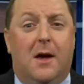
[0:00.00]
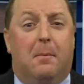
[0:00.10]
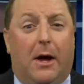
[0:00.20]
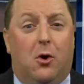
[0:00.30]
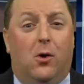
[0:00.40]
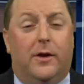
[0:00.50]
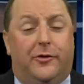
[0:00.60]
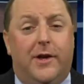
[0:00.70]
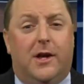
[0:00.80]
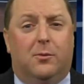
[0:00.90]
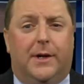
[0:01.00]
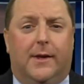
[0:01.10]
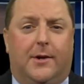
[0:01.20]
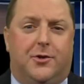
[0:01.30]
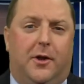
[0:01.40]
My goal in seeking
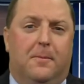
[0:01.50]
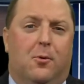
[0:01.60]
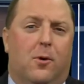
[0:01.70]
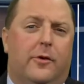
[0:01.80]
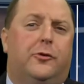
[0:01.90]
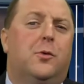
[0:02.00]
re-election to the board is to